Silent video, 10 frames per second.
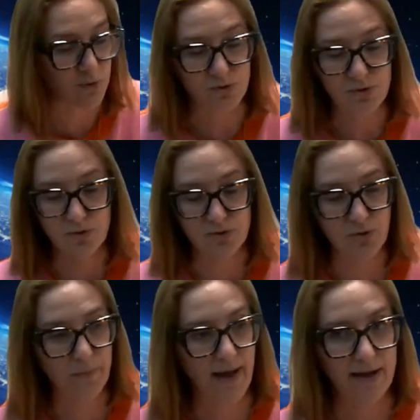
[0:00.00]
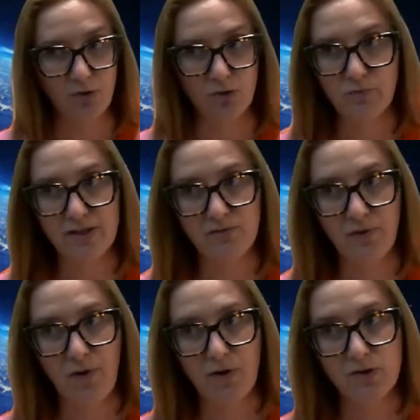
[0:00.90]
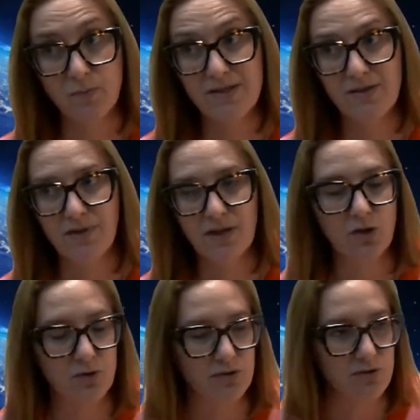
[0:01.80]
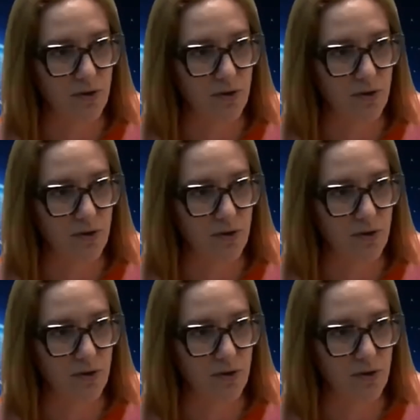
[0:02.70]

but also the supply, the transfer of specific goods,